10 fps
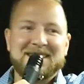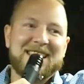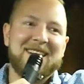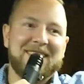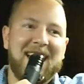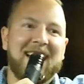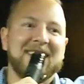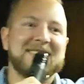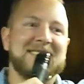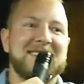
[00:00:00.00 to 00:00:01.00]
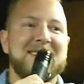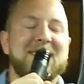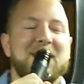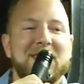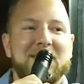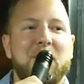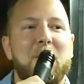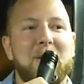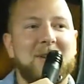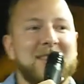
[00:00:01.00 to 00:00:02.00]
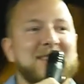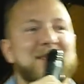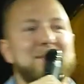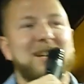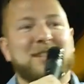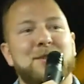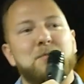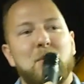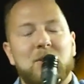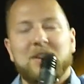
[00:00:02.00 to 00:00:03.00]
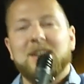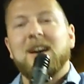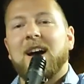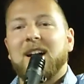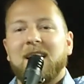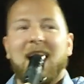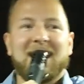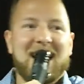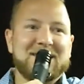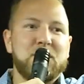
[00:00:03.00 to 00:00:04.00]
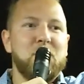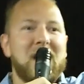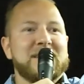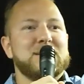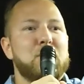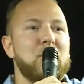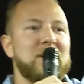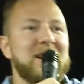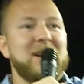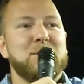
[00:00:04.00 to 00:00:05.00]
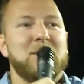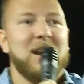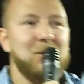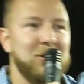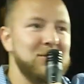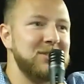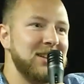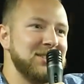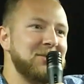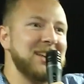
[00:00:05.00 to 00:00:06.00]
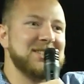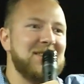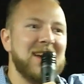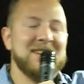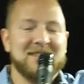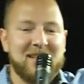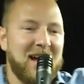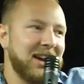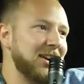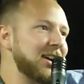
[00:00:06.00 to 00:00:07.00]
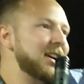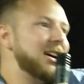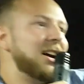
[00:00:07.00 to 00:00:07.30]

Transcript: Missed out, guys. You know, while we're on the subject of porn, I'd ask who watches porn here, but anyone who doesn't raise their hand is a liar.